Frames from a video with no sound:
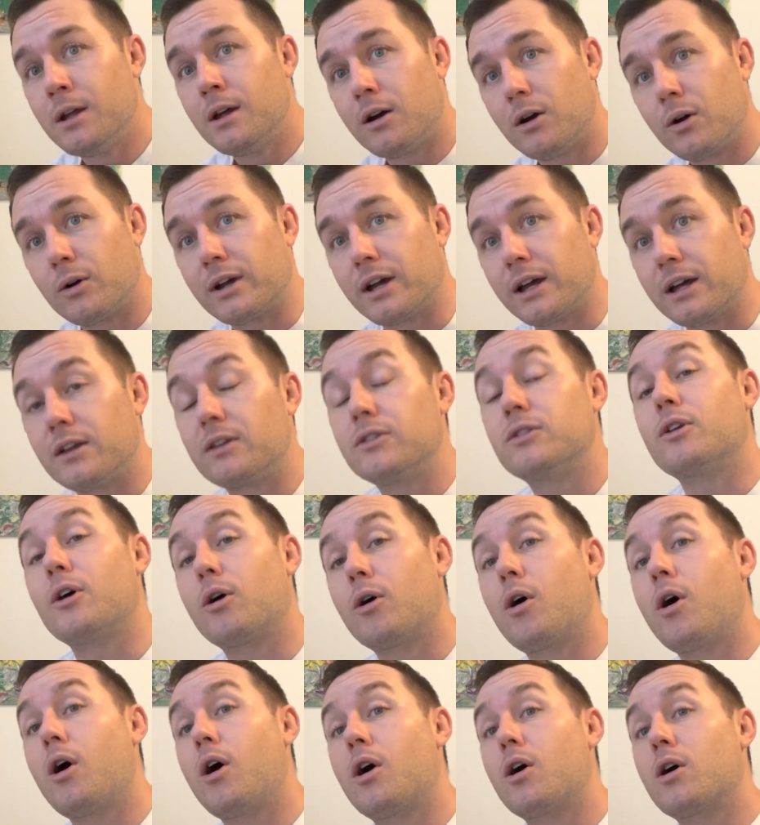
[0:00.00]
Okay, there
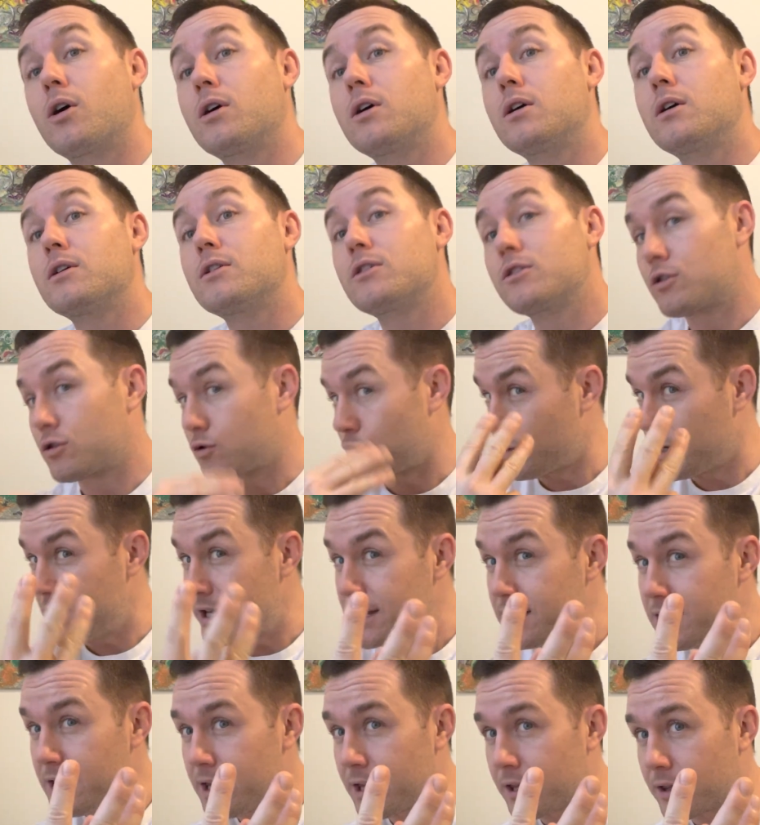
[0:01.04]
are 3
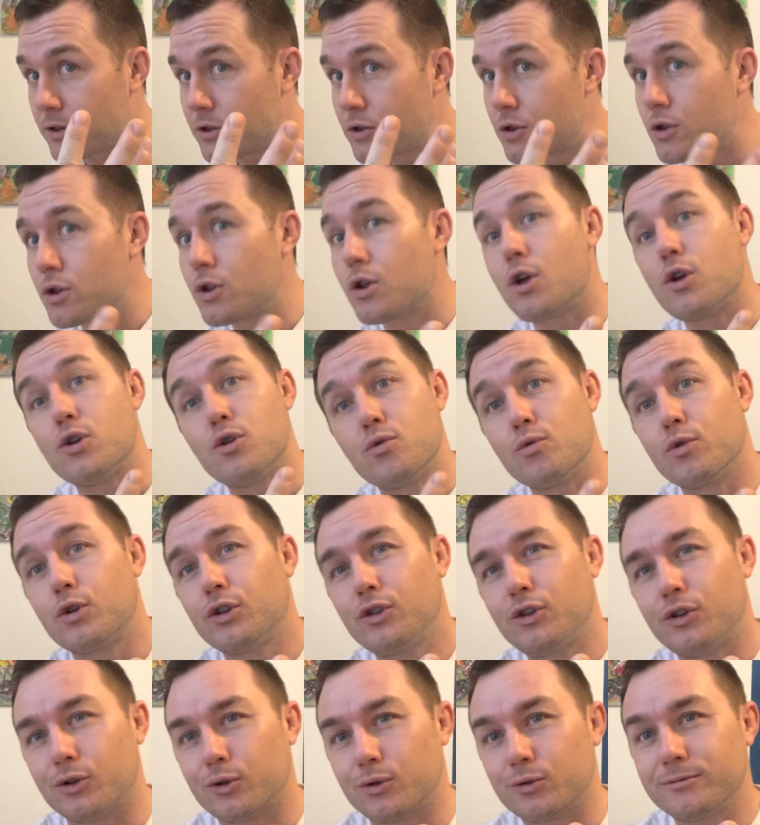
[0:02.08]
things you can
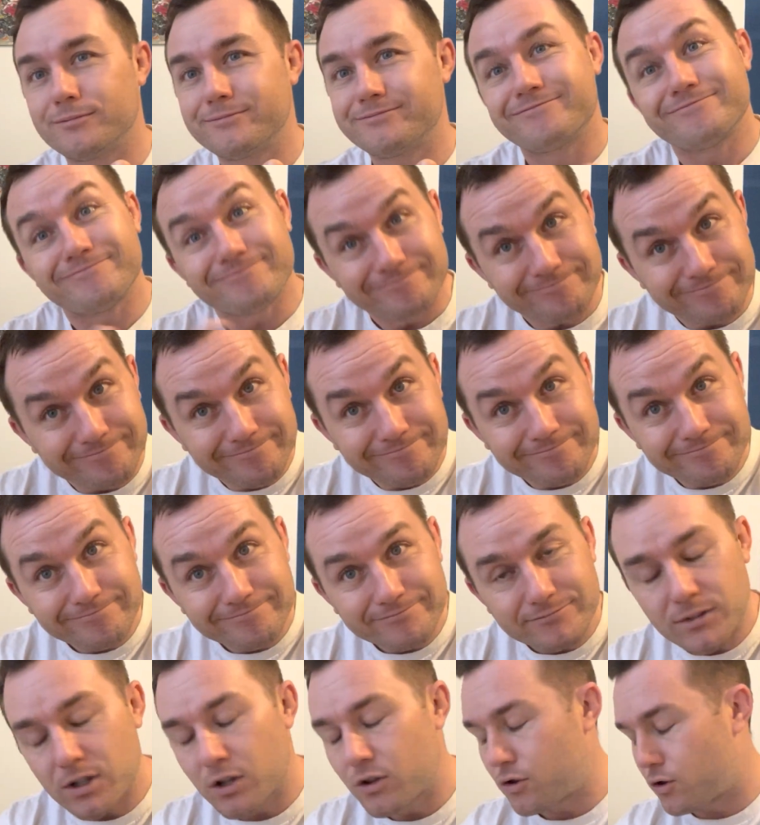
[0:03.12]
do
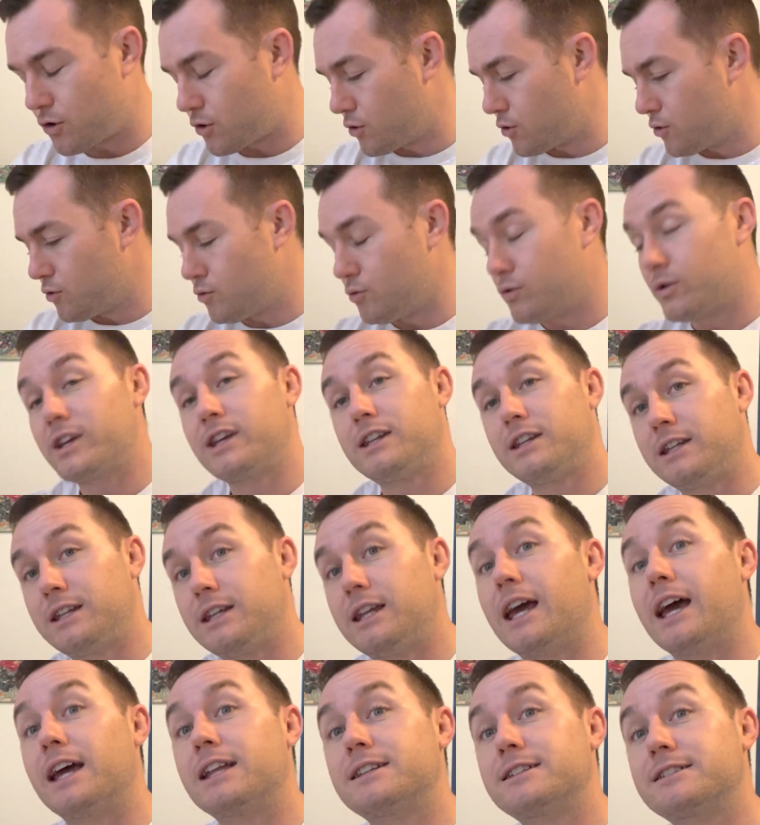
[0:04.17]
to
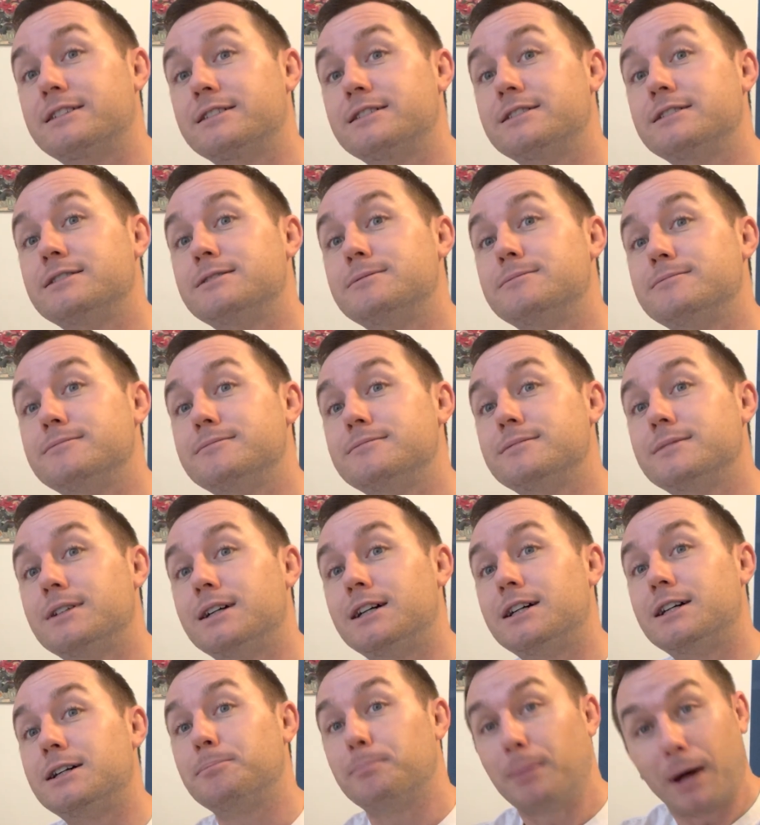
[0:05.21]
get
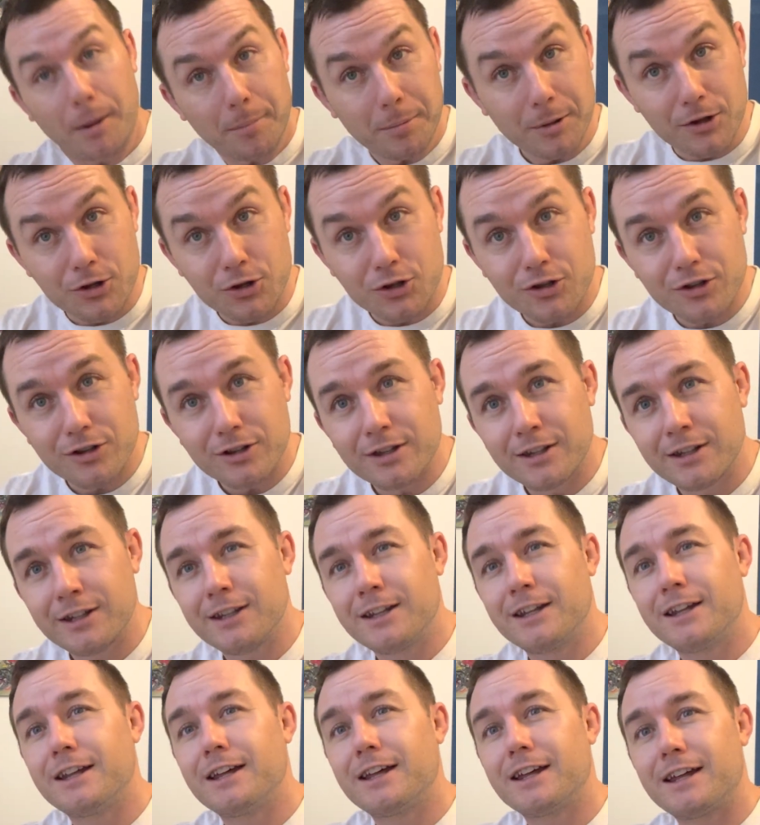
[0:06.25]
published
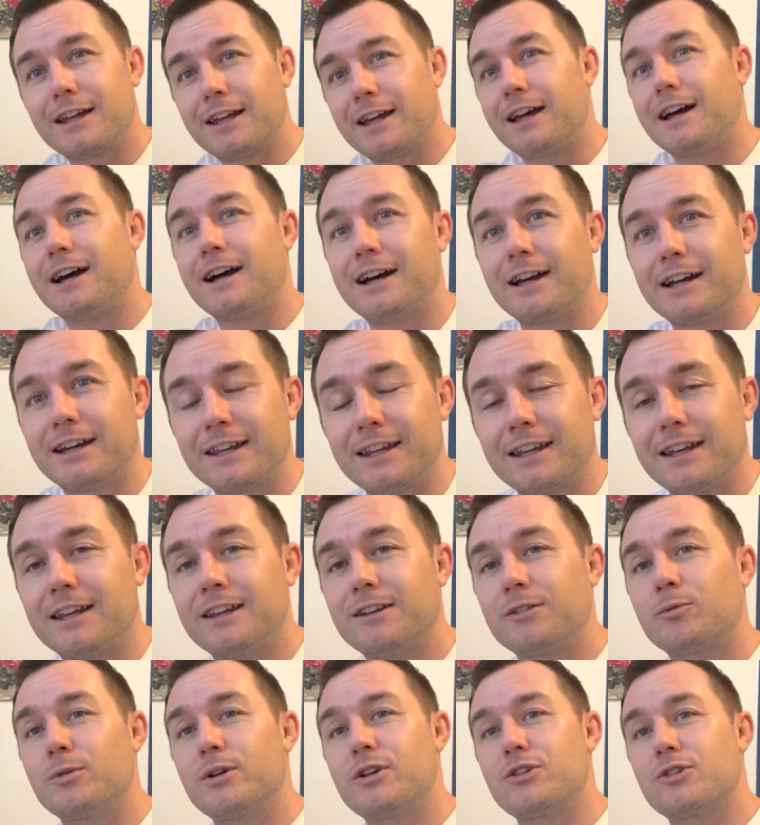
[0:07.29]

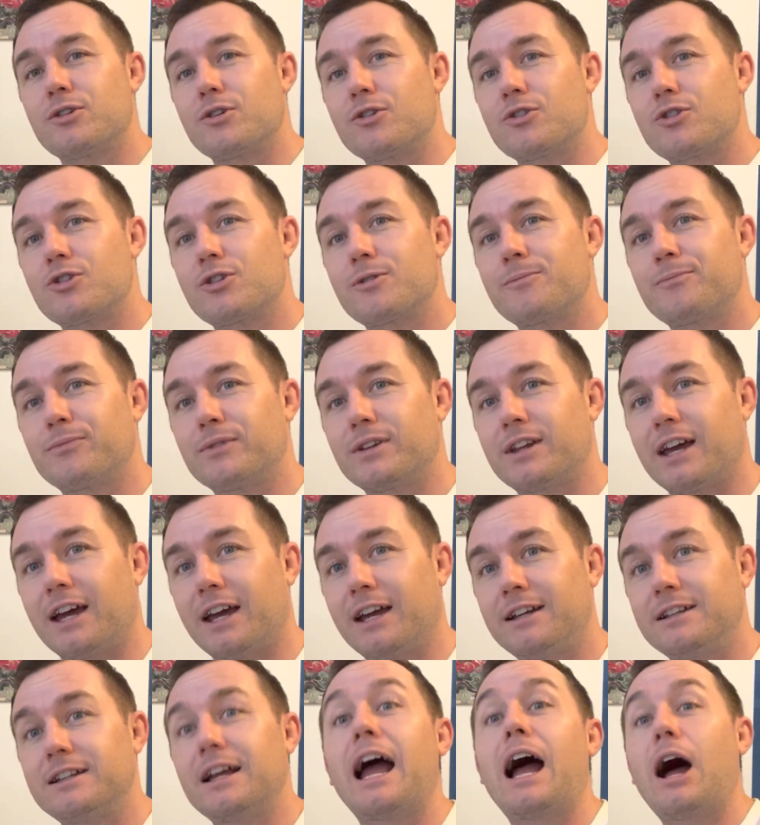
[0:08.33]
in research,
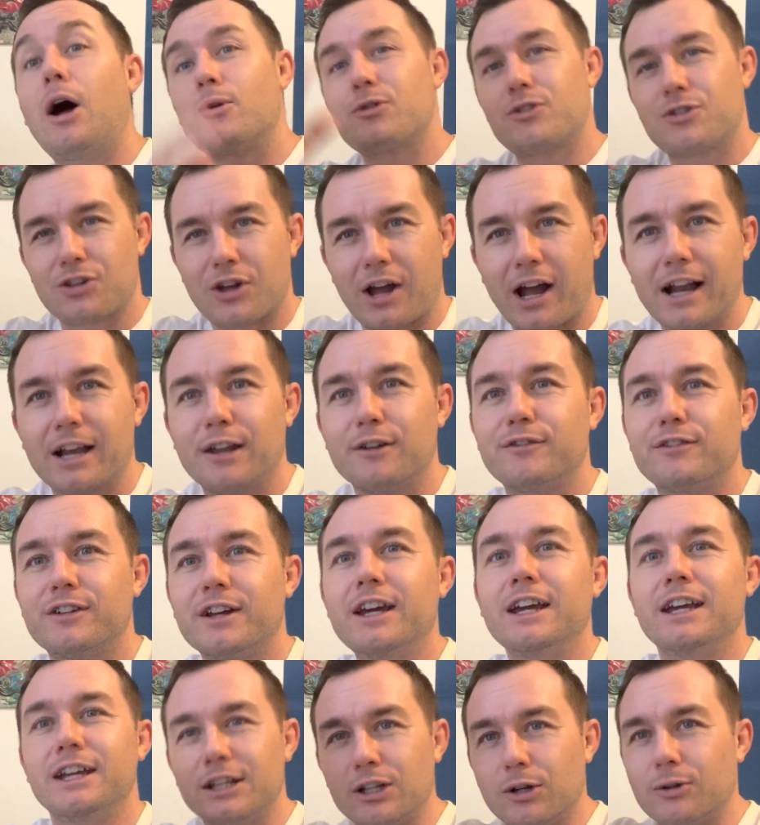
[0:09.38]
okay, outside of,
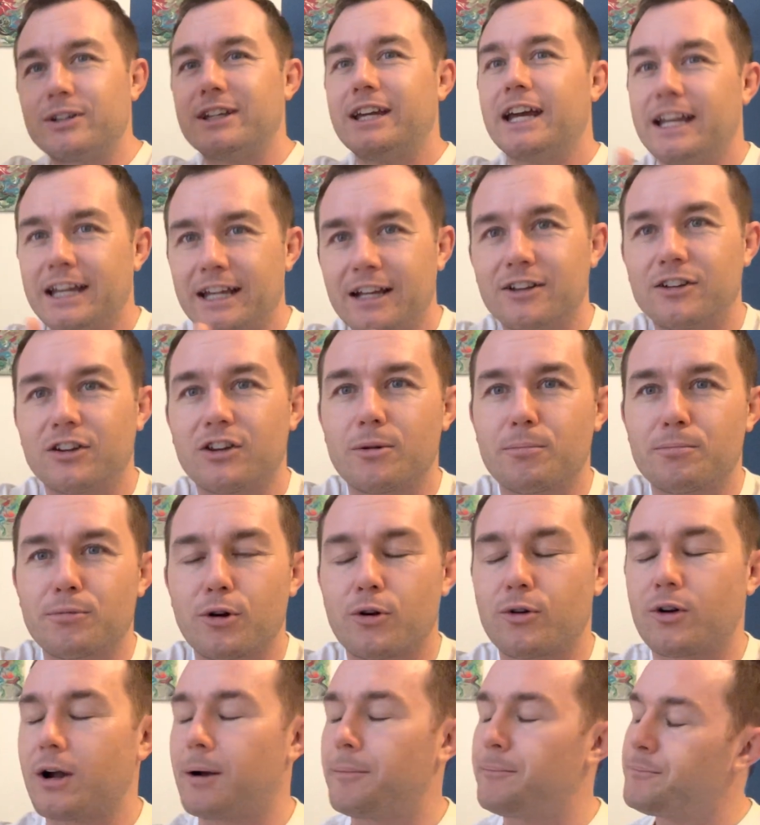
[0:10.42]
getting into the
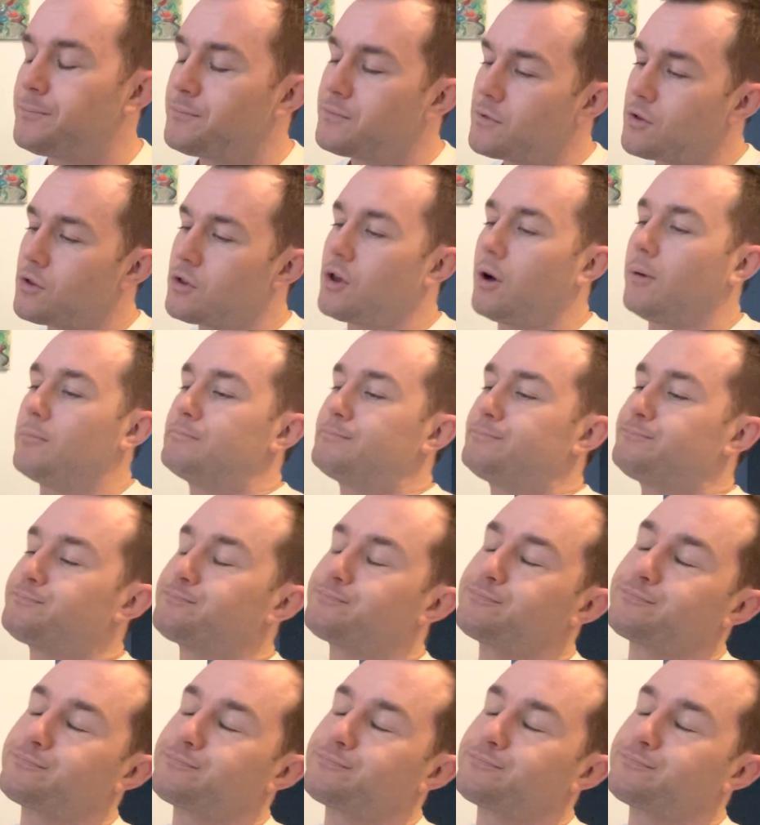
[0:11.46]
program. So,